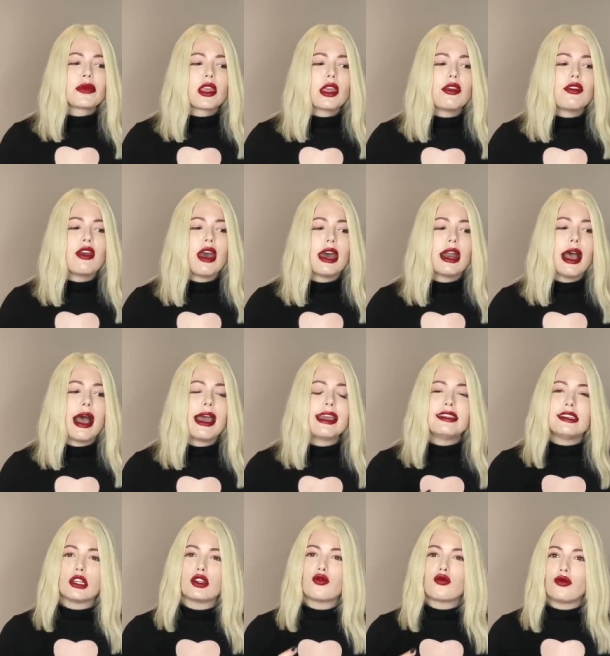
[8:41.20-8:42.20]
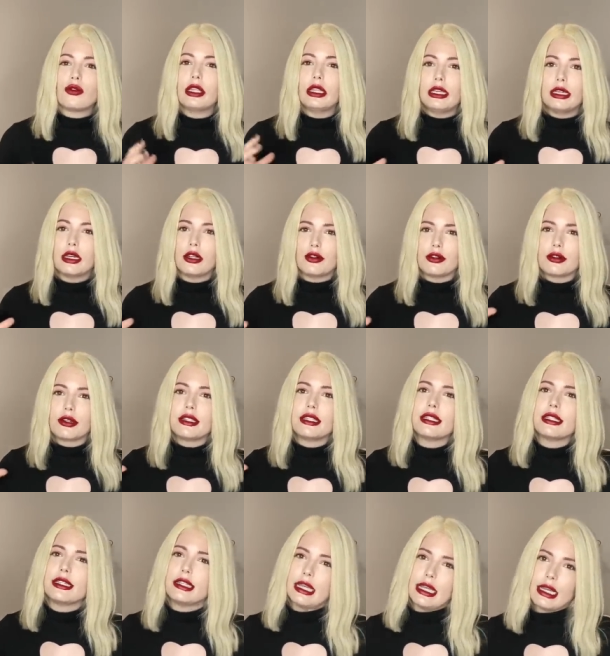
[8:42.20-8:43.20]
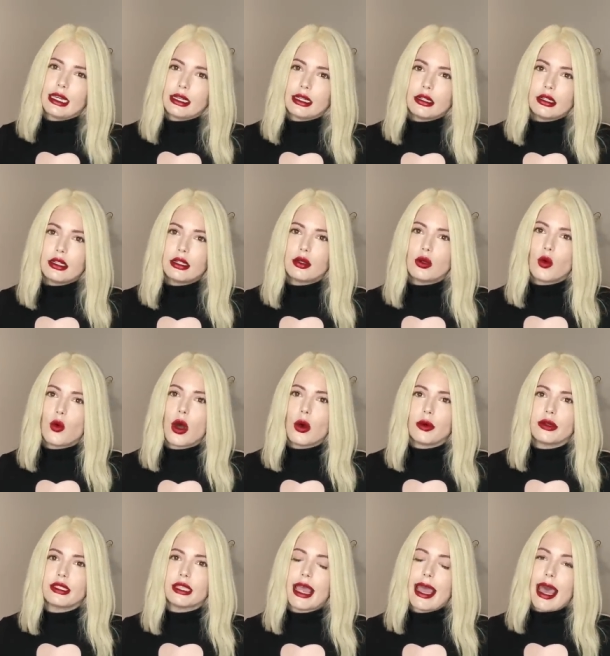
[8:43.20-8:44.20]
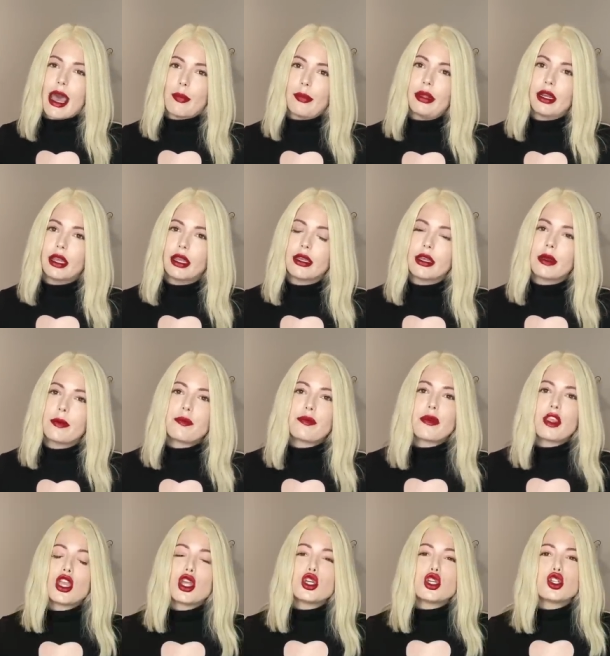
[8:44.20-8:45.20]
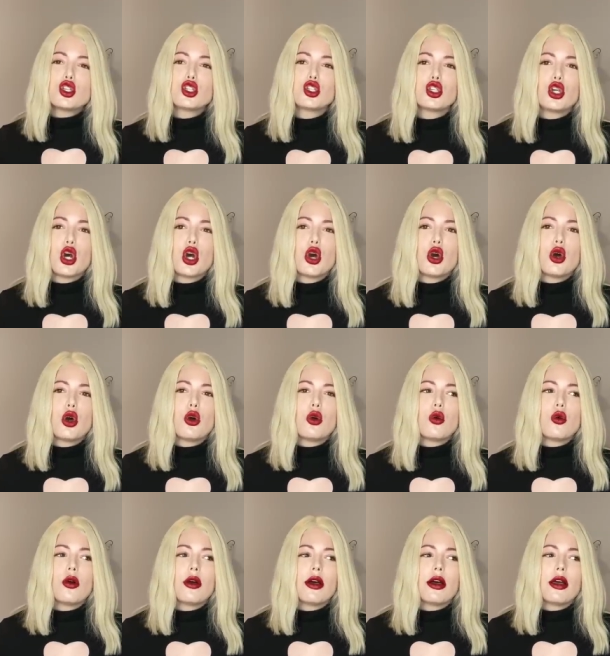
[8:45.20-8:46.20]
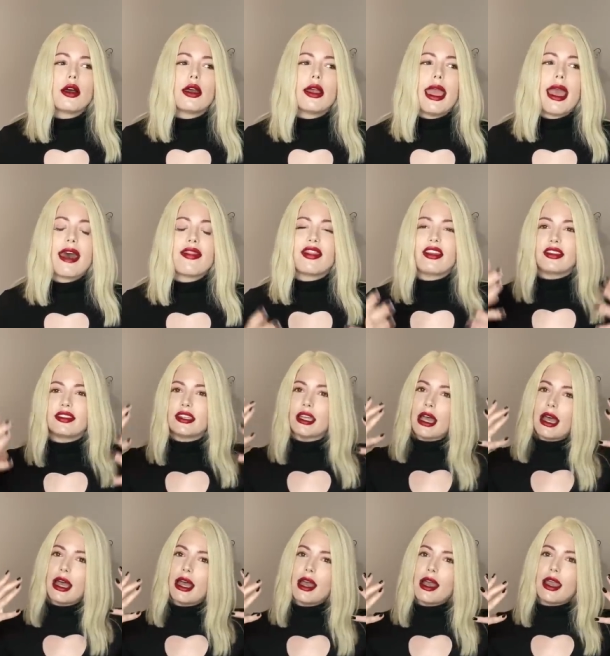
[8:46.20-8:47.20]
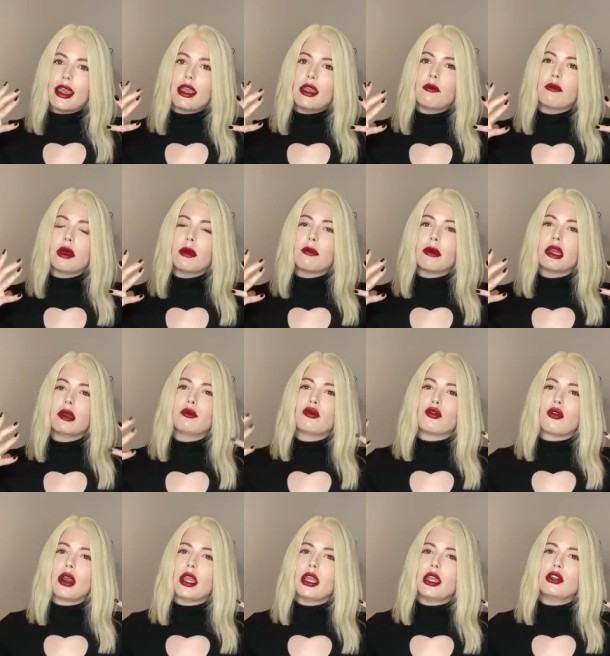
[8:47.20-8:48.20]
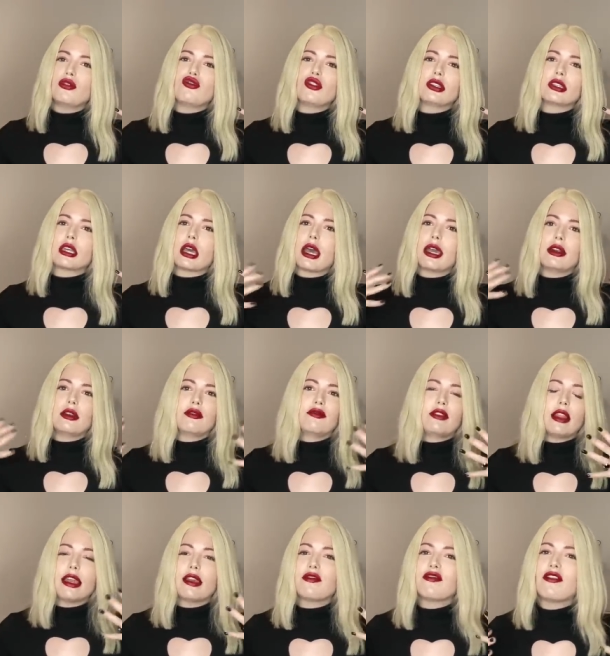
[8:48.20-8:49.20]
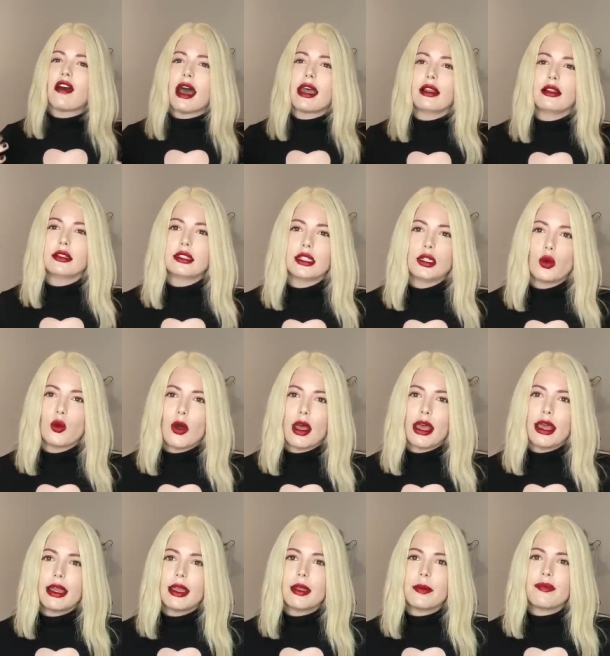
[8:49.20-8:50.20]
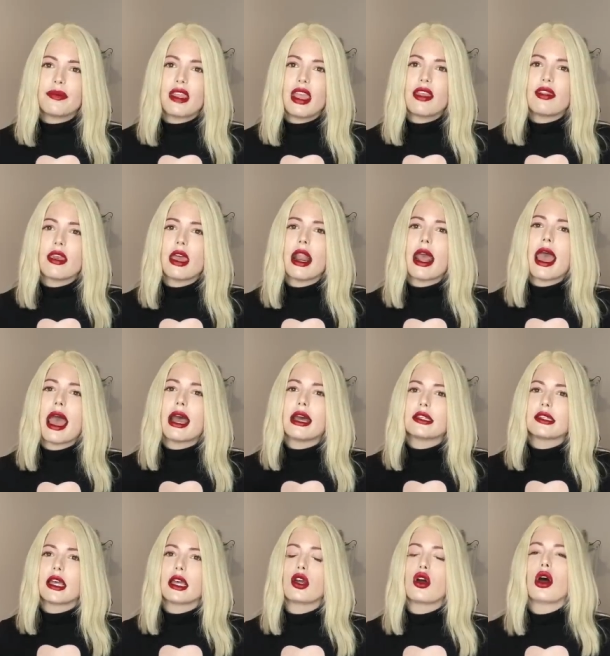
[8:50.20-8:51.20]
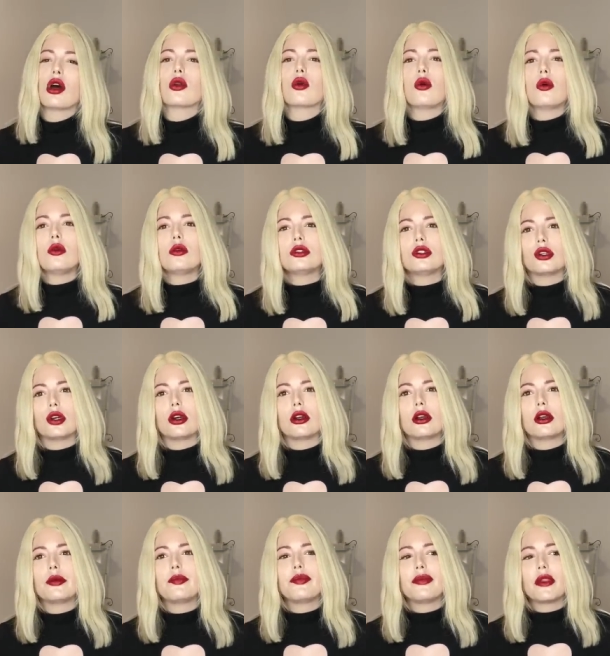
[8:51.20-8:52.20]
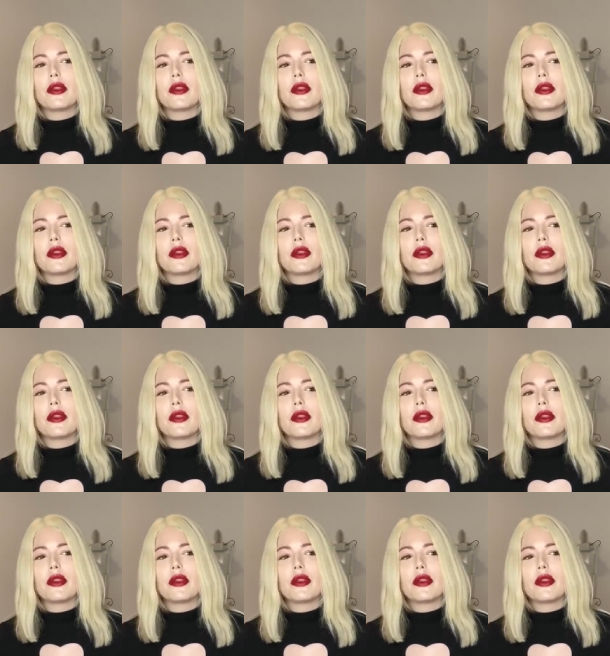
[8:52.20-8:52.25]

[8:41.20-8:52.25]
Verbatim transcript: that I didn't really understand what was happening. So at the time, my brain just kind of like filed it away. And then as I got older,